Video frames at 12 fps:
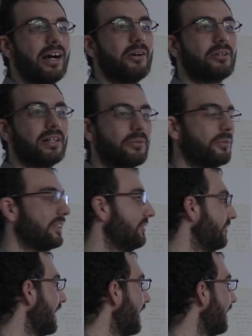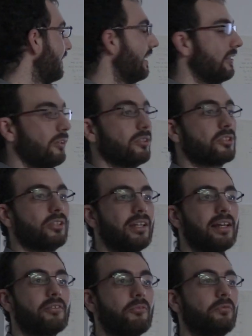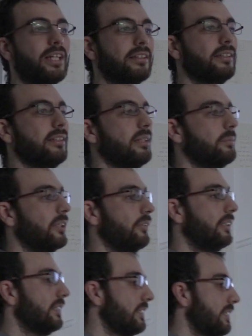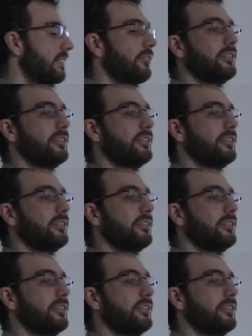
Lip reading: how can we do that, and also like reflecting about the